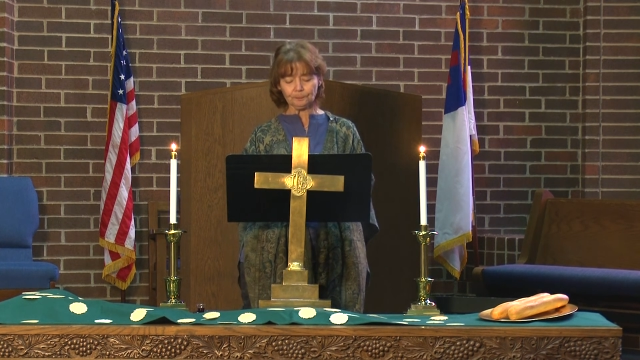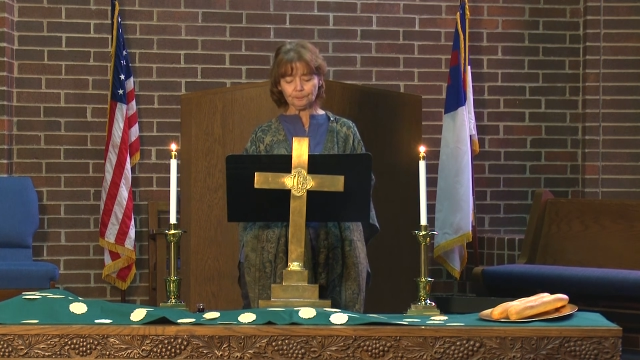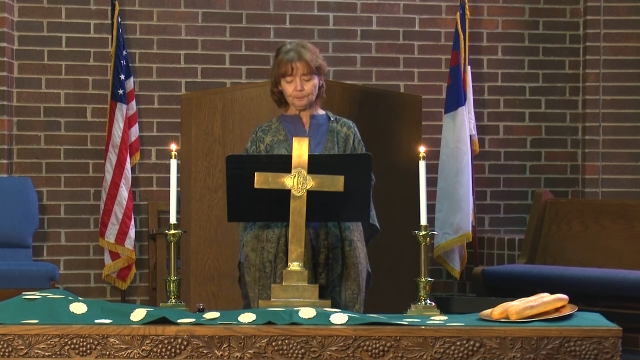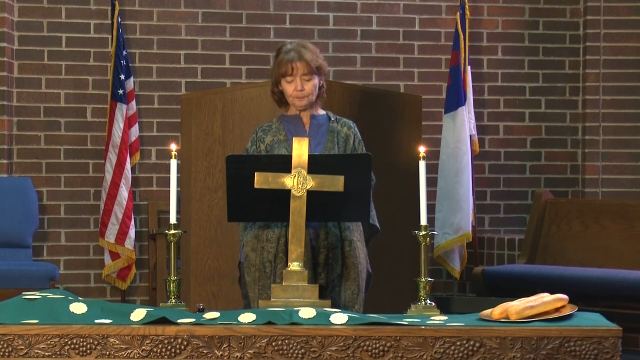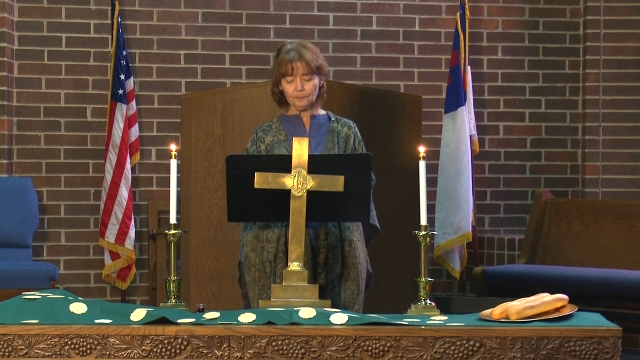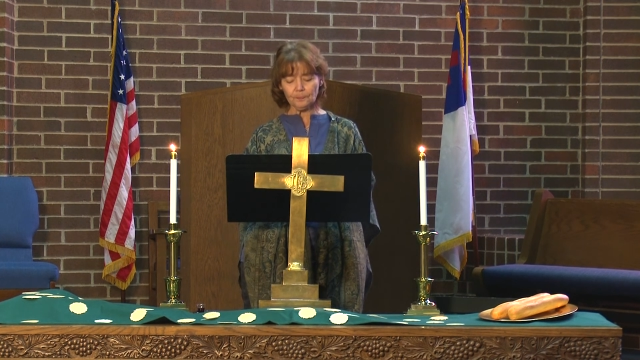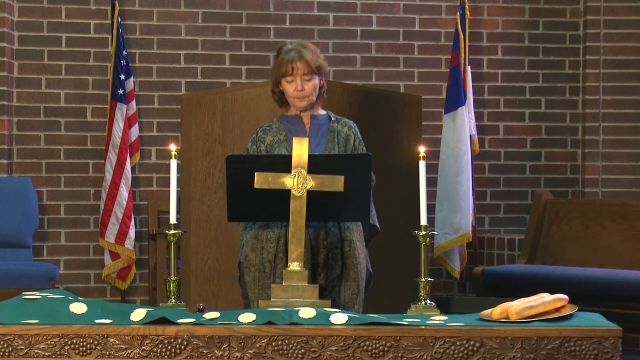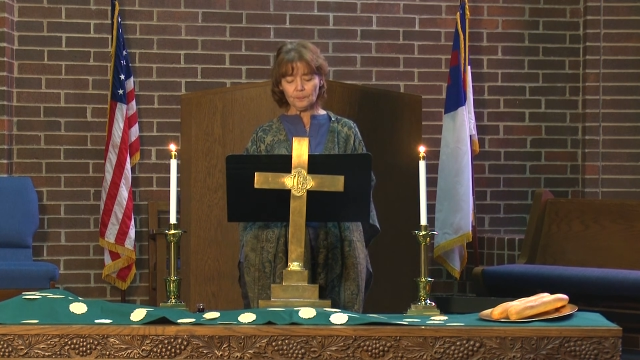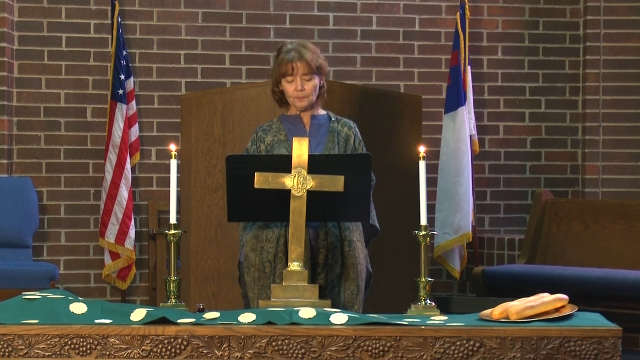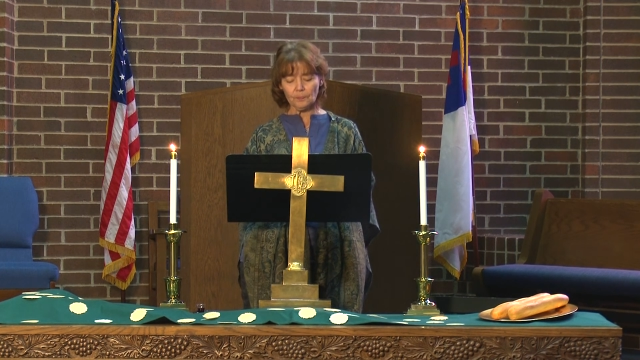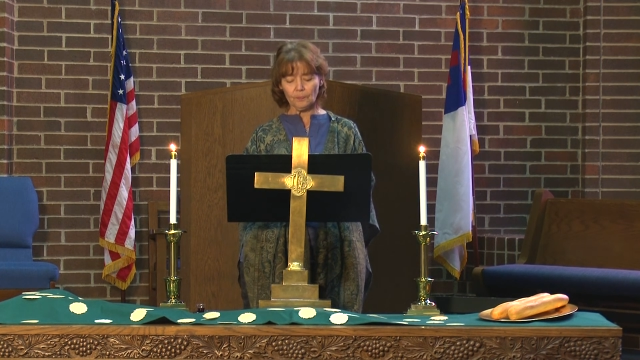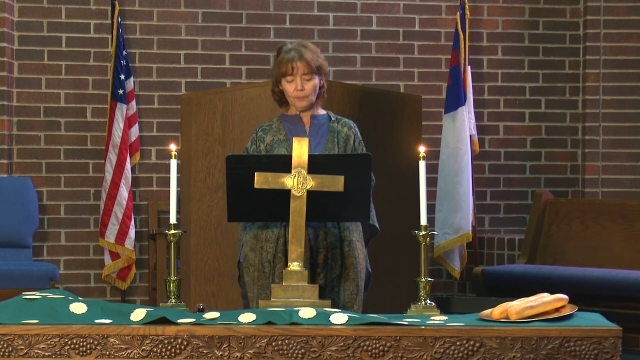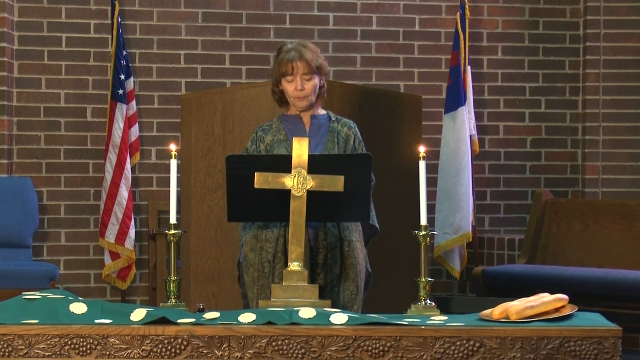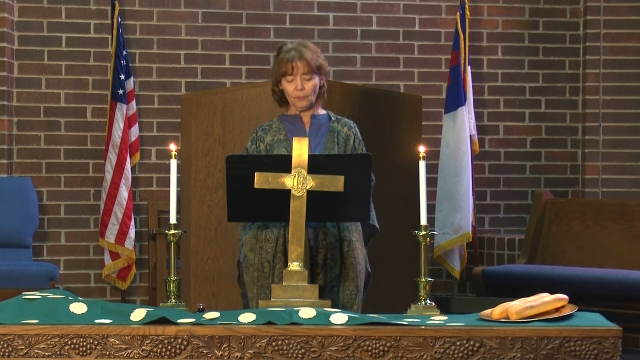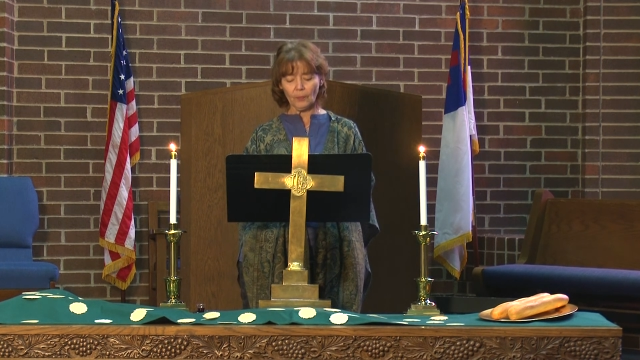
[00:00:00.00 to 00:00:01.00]

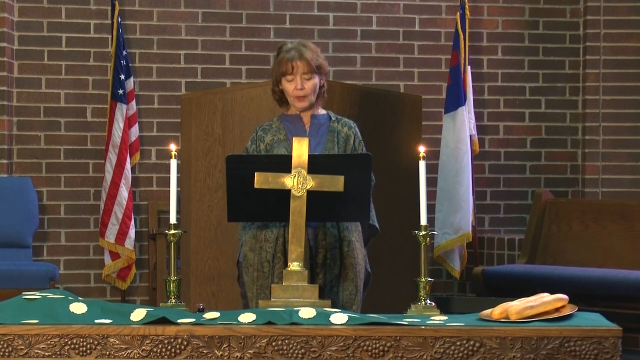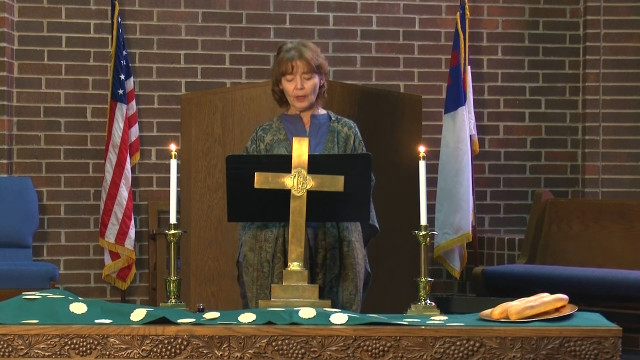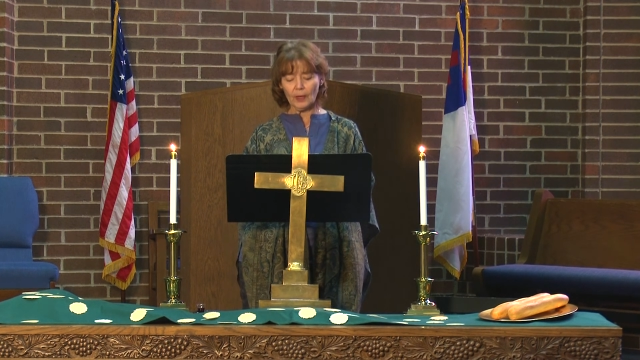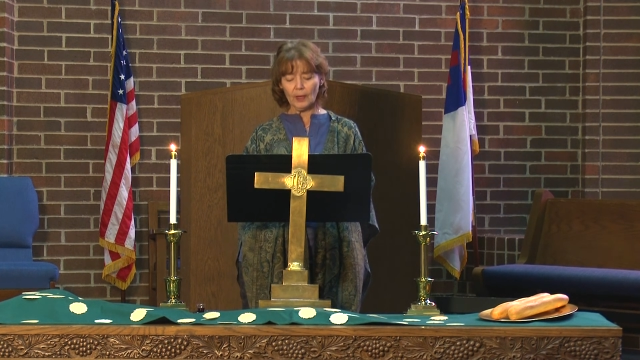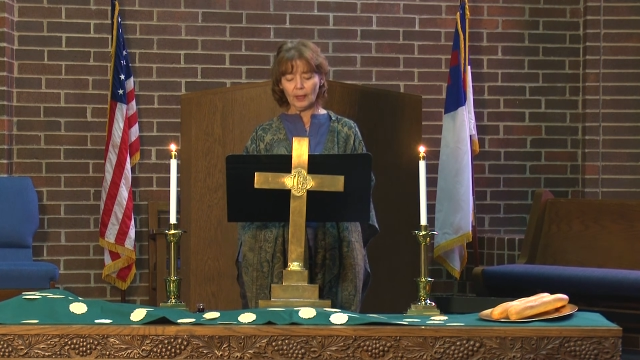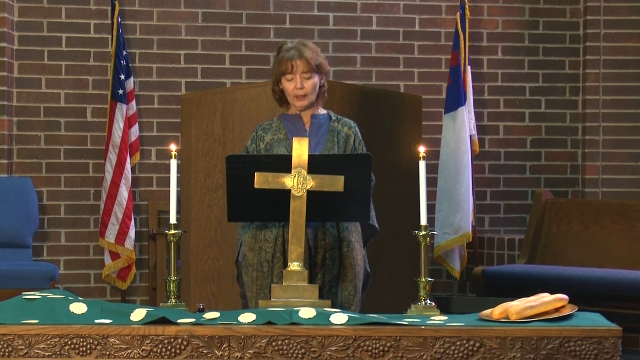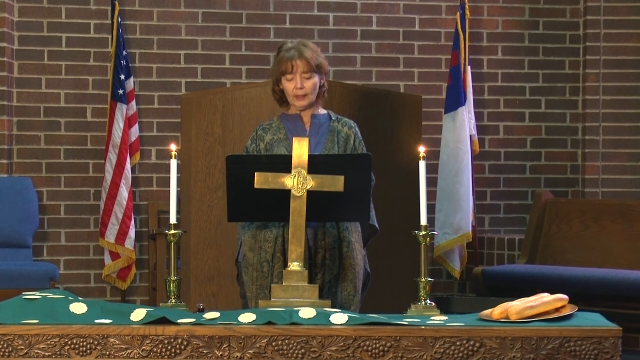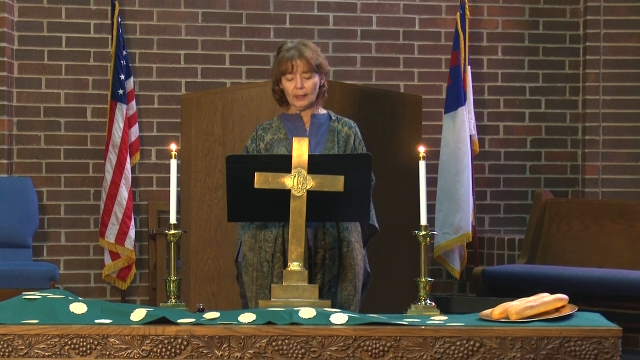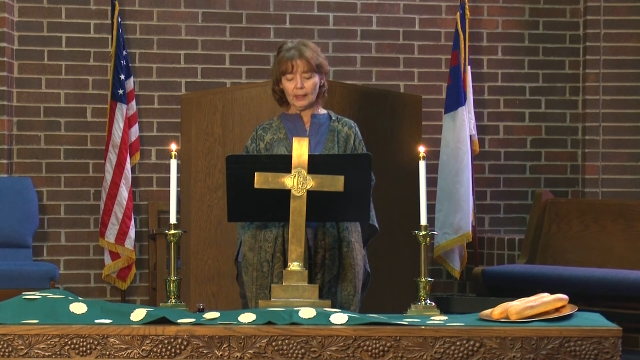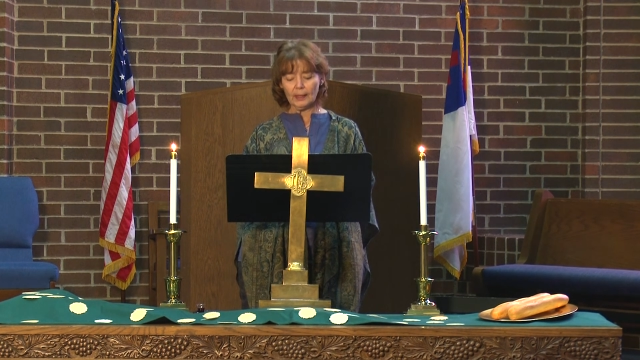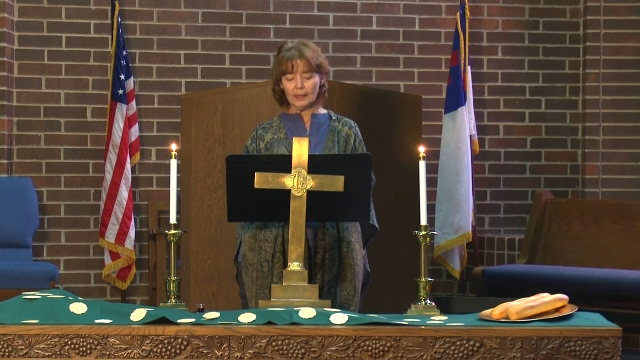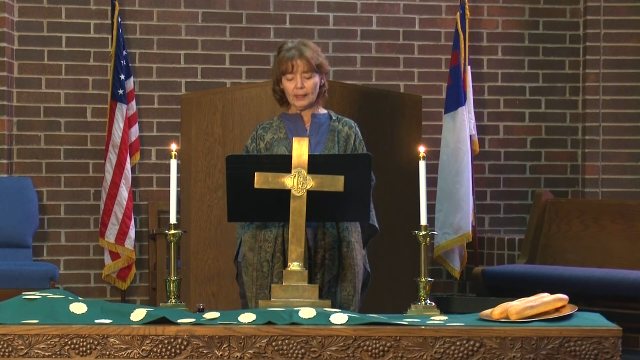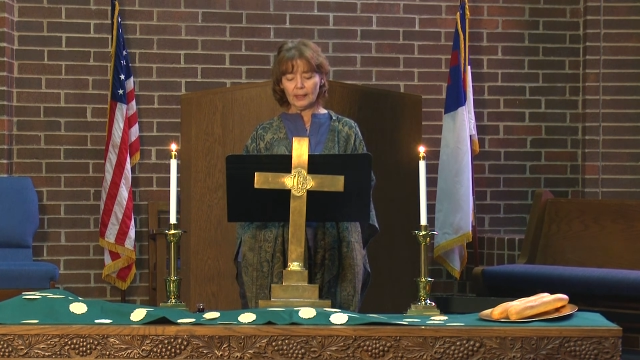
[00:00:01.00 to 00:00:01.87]
No one is speaking in this clip.